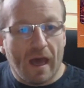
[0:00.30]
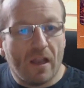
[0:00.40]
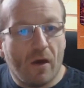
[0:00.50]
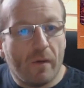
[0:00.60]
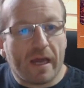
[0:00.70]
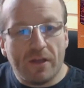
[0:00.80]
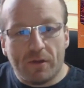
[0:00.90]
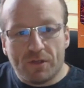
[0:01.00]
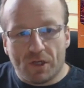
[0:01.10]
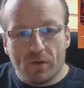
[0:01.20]
Hello
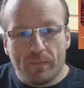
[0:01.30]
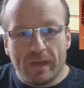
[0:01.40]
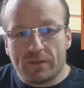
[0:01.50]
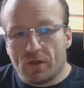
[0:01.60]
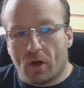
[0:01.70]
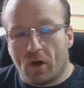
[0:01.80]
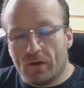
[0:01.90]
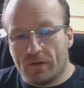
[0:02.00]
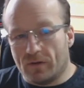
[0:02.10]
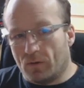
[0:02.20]
again YouTube, it's
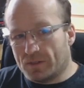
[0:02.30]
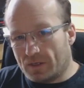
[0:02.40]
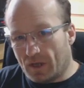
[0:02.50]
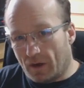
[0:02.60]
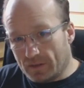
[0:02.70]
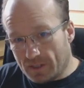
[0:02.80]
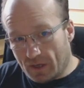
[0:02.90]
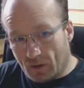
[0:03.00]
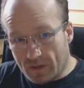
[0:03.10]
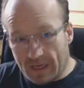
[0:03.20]
John, also known
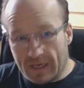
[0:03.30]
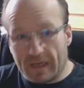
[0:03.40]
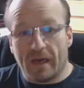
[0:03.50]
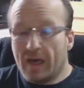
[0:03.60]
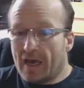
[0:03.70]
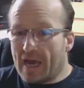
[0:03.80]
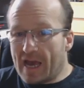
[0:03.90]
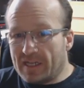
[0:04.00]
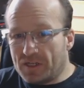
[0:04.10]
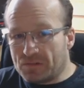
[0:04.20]
as the Old Geek,
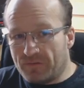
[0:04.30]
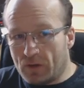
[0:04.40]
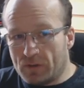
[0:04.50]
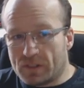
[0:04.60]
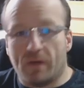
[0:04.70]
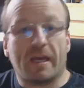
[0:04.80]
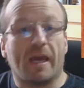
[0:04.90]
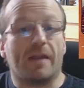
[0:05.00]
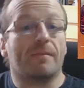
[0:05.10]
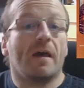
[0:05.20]
and it's review time
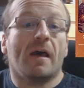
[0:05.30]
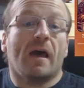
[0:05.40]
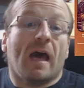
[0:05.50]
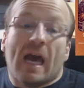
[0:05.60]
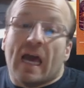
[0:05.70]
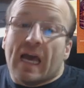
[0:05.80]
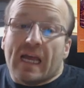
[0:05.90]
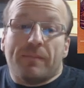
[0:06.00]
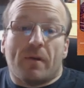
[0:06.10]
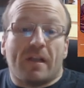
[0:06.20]
again.
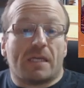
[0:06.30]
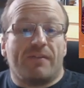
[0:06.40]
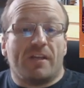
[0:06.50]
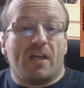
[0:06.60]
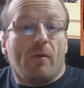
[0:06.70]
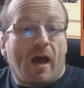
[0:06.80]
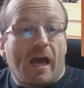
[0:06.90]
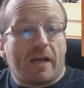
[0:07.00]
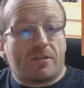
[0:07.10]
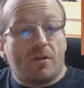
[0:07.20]
In my last video
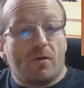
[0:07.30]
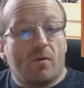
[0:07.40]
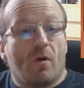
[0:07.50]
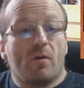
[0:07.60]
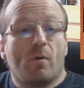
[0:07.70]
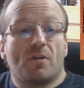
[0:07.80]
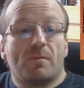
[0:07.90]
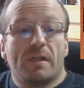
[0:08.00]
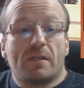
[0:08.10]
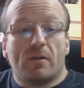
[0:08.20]
I asked you what you
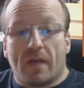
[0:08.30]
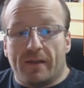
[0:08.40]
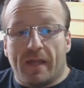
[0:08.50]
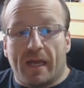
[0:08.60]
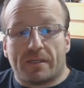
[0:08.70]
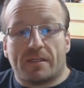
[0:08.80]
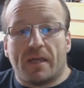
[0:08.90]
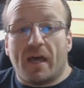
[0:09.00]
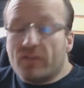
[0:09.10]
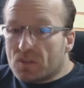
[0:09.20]
wanted me to look at
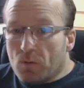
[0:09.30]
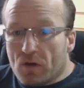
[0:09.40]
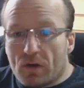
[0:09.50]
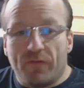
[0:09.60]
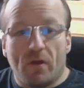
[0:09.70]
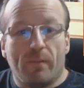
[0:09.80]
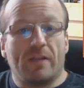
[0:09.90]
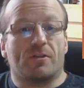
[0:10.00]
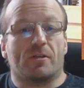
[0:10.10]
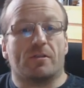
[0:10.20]
next, and this one got a few
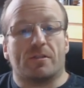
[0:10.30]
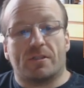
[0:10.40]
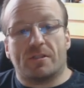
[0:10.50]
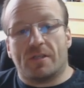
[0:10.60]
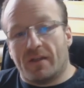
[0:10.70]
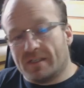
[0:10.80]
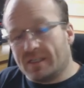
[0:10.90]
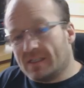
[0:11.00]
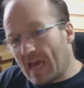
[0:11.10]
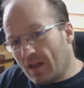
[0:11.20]
mentions, and
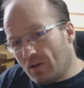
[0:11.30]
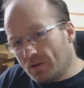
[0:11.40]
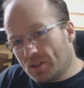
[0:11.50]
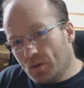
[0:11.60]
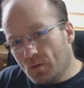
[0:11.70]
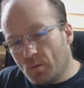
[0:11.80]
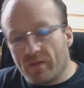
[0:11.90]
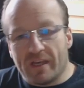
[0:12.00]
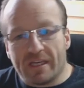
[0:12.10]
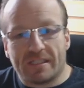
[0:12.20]
this is
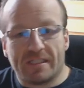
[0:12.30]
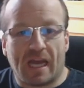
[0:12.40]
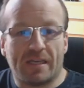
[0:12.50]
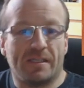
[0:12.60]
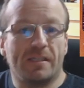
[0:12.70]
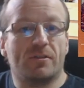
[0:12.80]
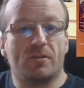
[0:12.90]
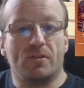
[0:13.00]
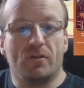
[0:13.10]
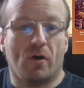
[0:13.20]
L2 The
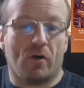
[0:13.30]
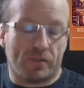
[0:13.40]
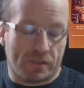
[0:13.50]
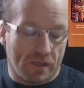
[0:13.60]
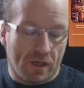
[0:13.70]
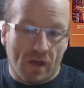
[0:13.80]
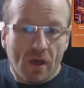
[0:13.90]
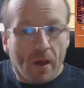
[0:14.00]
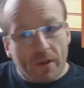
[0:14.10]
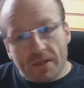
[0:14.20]
Assassin's Knot.
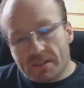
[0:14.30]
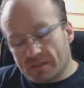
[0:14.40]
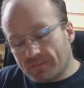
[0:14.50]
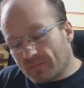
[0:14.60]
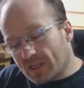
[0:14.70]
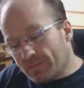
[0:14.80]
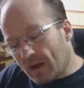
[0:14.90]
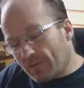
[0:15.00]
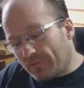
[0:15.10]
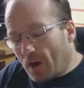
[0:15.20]
Plus,
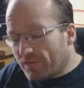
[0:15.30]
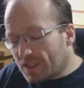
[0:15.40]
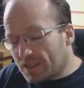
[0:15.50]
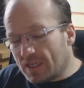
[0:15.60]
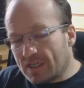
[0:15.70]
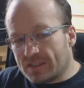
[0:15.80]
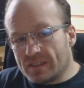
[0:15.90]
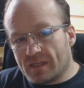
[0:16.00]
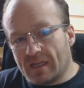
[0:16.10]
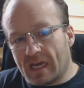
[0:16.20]
it's about five or six
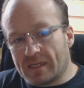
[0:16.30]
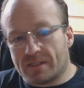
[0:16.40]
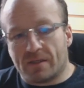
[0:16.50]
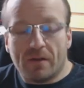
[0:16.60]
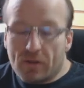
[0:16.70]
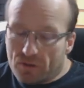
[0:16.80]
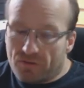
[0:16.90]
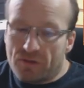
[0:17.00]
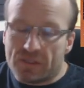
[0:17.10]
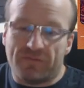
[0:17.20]
years since I last
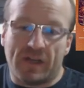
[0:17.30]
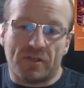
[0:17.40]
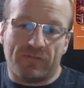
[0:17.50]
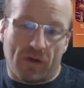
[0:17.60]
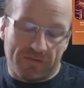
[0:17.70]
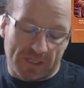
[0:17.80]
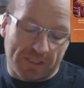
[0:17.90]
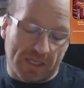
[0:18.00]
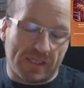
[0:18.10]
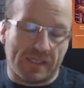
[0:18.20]
looked through this adventure, five or
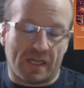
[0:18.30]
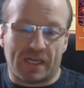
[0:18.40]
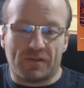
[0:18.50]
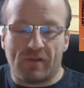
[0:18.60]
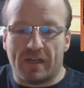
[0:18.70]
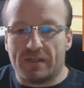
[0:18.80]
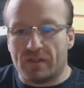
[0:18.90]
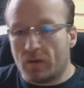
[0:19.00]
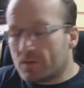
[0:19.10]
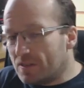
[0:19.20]
six years since I last
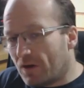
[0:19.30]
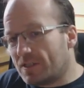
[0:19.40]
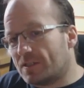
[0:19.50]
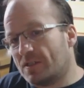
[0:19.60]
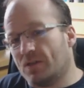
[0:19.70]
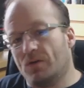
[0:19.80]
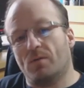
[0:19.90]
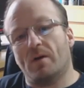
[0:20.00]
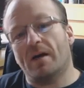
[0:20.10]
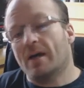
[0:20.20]
ran it, so it was nice
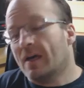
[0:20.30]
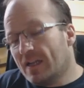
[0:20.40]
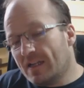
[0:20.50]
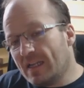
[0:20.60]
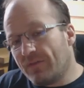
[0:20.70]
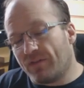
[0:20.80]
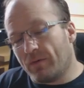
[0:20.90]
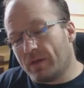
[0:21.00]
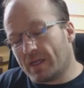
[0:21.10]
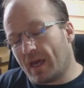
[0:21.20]
to uh,
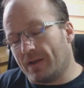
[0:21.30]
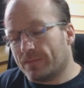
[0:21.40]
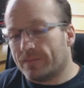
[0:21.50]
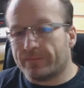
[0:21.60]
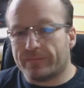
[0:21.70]
leaf through it again.